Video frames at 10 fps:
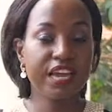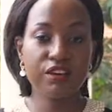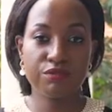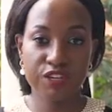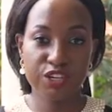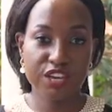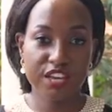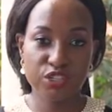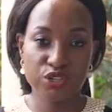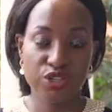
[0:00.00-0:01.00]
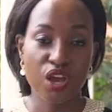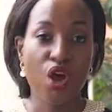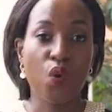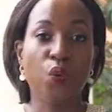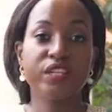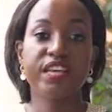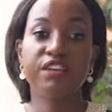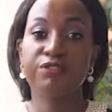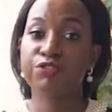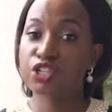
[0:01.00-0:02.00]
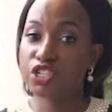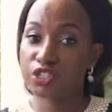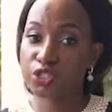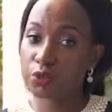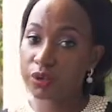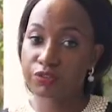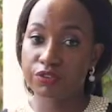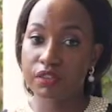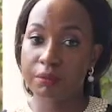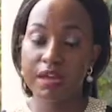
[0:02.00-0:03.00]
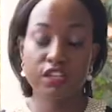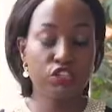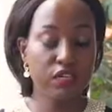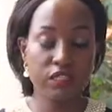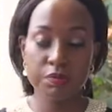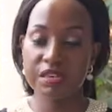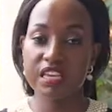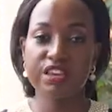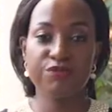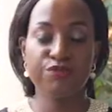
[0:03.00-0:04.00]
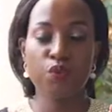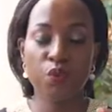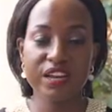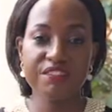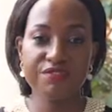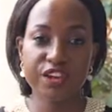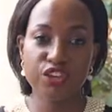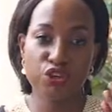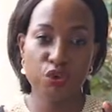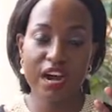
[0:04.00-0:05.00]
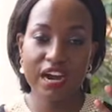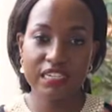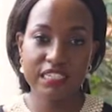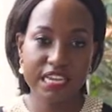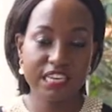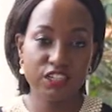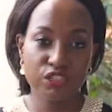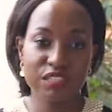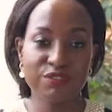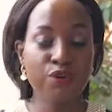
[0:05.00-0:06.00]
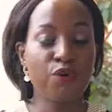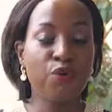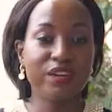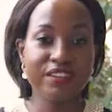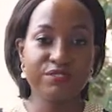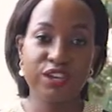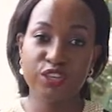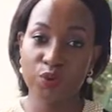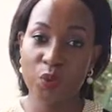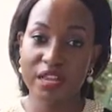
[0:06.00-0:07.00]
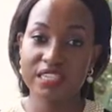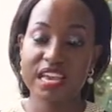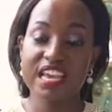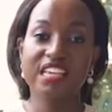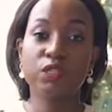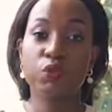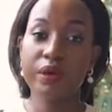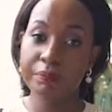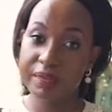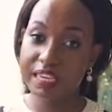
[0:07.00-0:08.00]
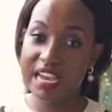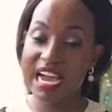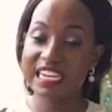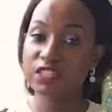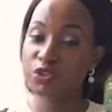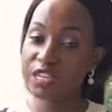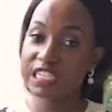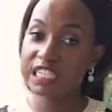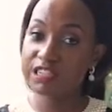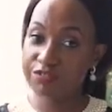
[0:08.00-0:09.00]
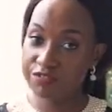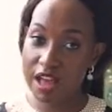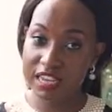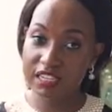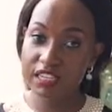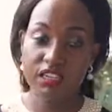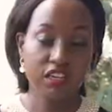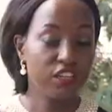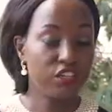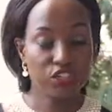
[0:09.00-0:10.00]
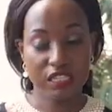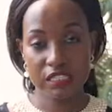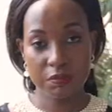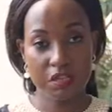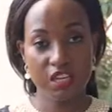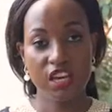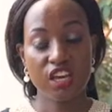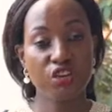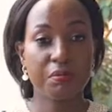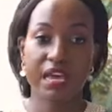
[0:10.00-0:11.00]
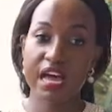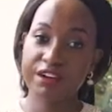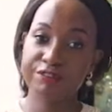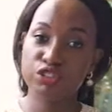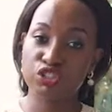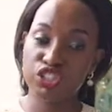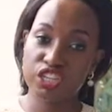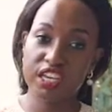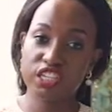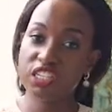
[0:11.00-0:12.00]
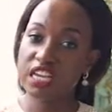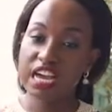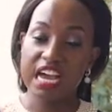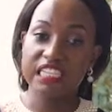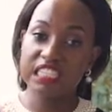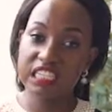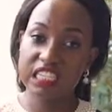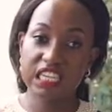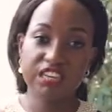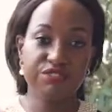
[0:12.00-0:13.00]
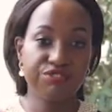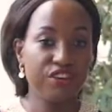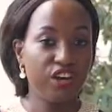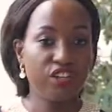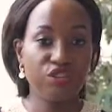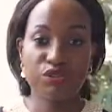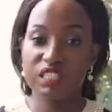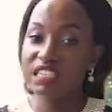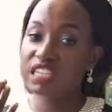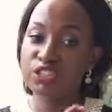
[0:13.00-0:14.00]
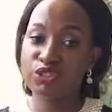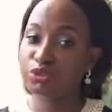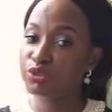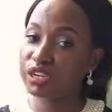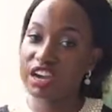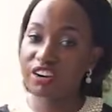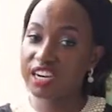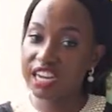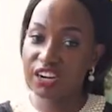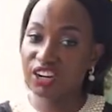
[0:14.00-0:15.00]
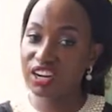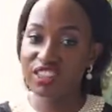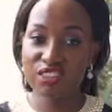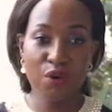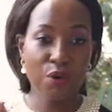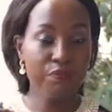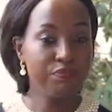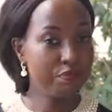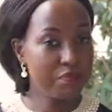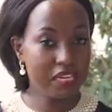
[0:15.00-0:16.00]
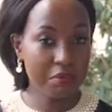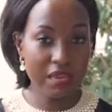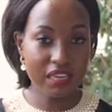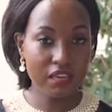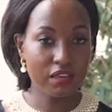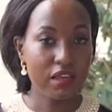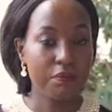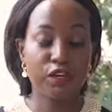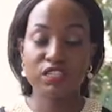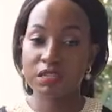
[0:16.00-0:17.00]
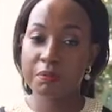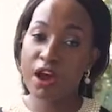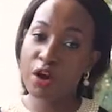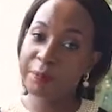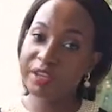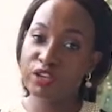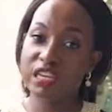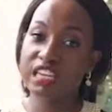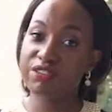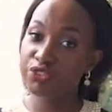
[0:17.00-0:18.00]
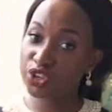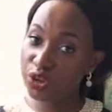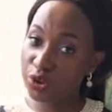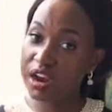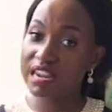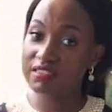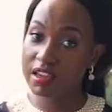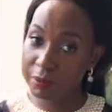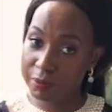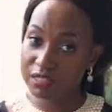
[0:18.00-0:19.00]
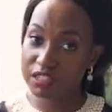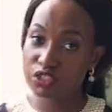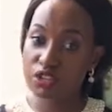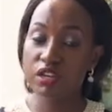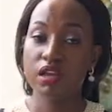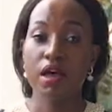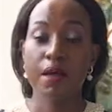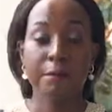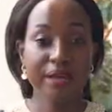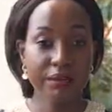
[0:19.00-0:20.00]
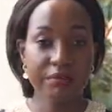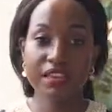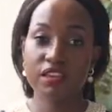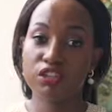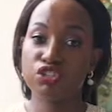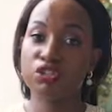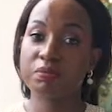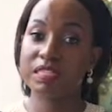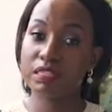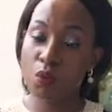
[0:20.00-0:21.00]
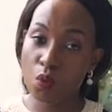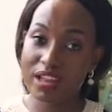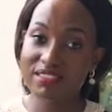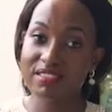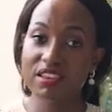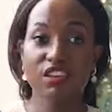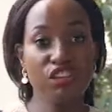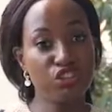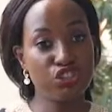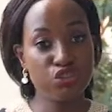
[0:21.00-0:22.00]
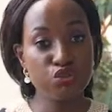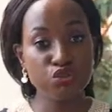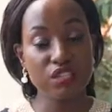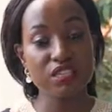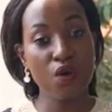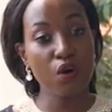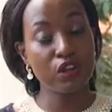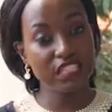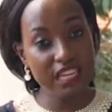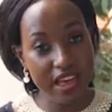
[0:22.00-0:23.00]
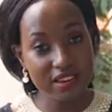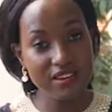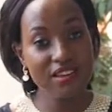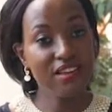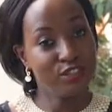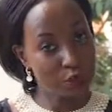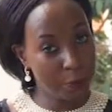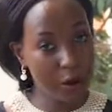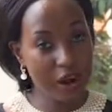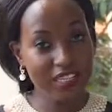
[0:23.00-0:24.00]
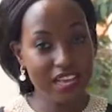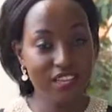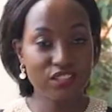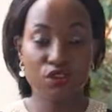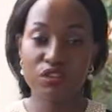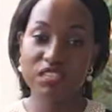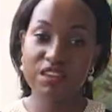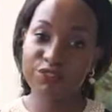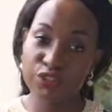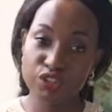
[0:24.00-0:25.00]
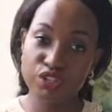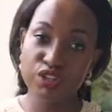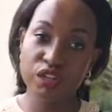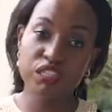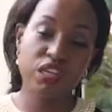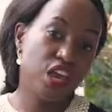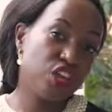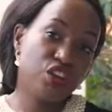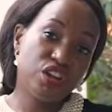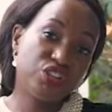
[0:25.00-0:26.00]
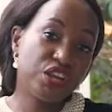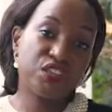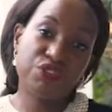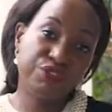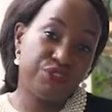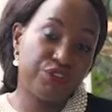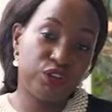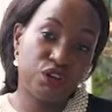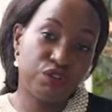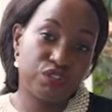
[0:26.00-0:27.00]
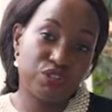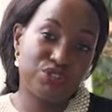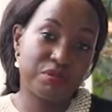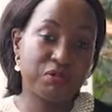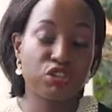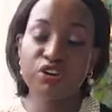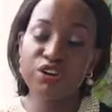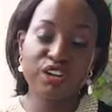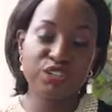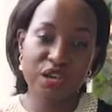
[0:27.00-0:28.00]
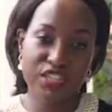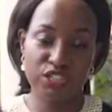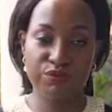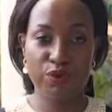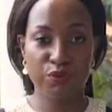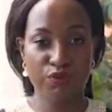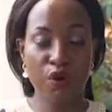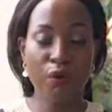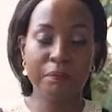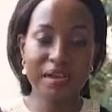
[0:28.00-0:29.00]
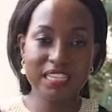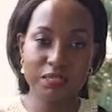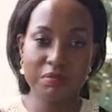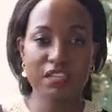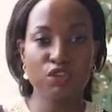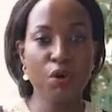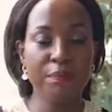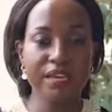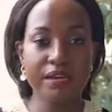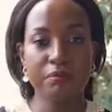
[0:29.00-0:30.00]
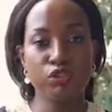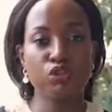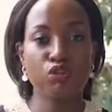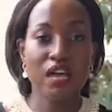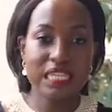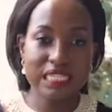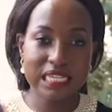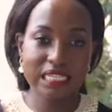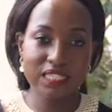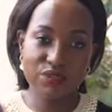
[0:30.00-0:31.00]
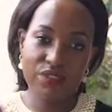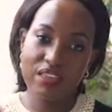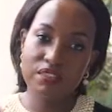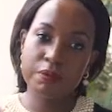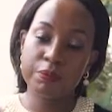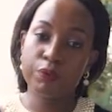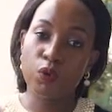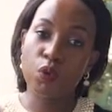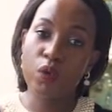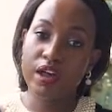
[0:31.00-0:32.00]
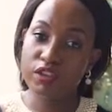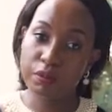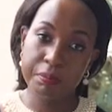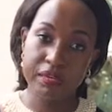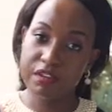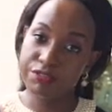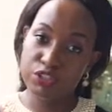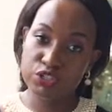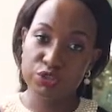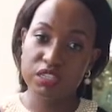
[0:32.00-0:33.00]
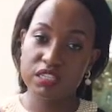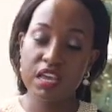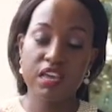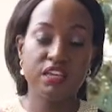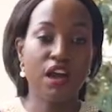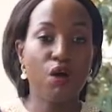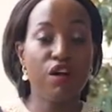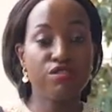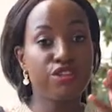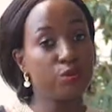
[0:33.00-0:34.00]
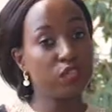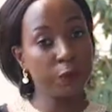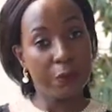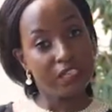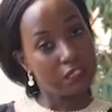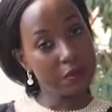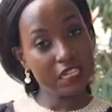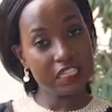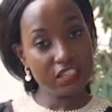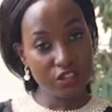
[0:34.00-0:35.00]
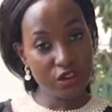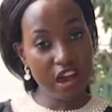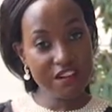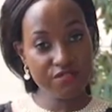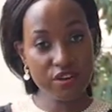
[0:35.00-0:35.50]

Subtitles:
kind of education? What kind of future do you want for them? And trust me, if whatever you are telling yourself or whatever you want is way bigger and it's going to need funding, trust me, you may have to check and see if you stick to career growth or money making. Because in my opinion, if you are in that position, money making should be one thing you choose or tend to prioritize. Because if you do not, you're not going to fulfill all these dreams. You're not going to achieve or maximize or be able to satisfy the people who are your beneficiaries. Now, the responsibilities you have